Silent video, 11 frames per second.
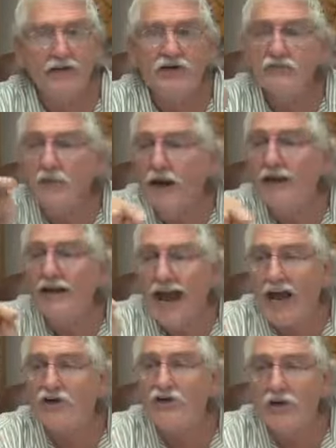You're smelling
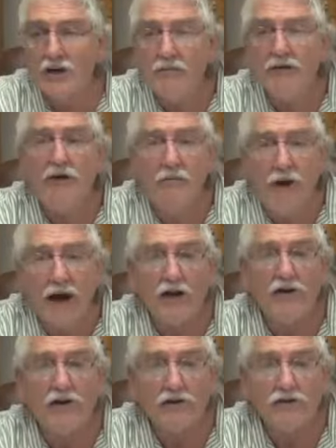actual chemical
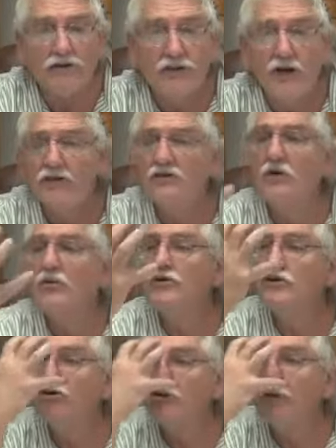molecules. So when
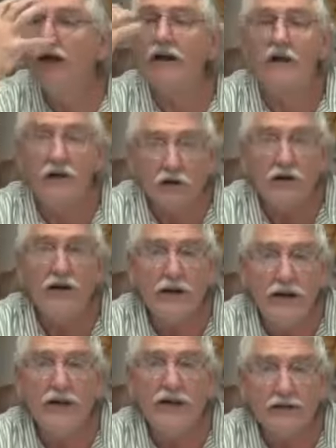you smell it, you're
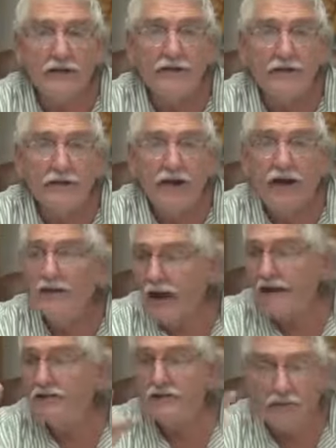eating it. And
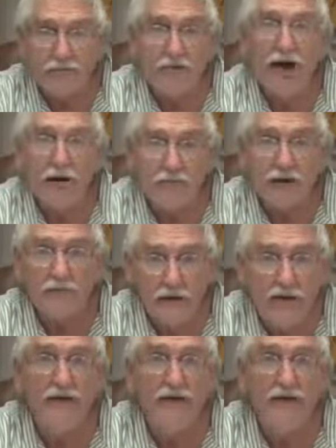that's the problem.